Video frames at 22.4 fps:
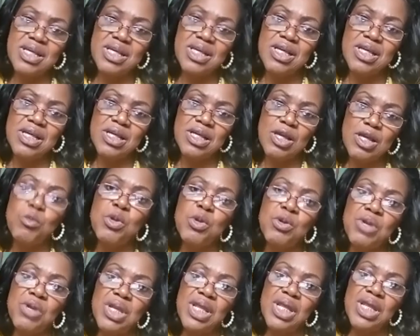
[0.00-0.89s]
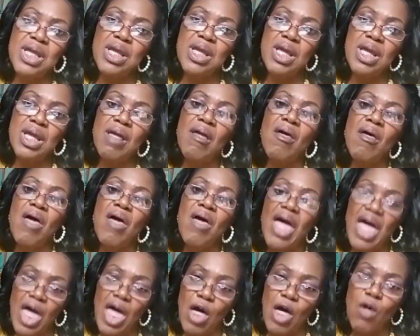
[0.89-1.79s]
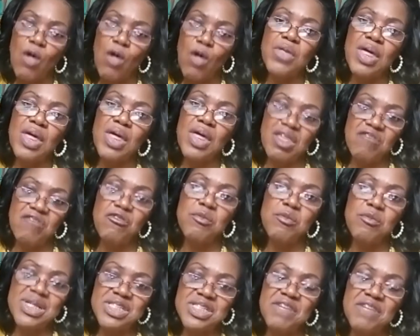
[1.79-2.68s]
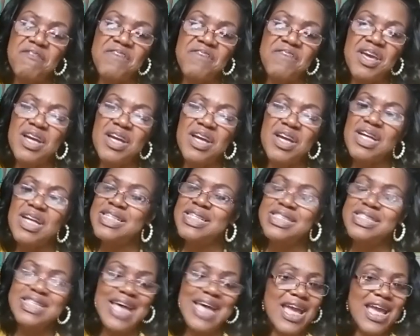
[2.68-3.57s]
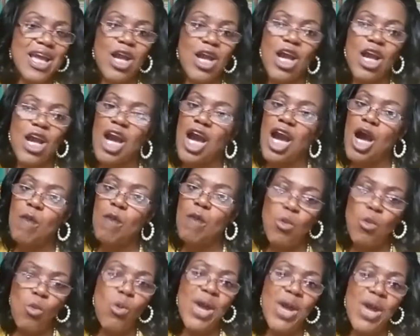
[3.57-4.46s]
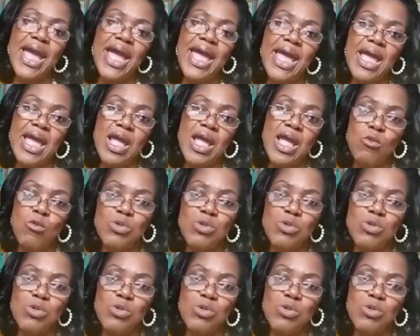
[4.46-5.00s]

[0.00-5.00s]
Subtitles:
community health and information fair come away with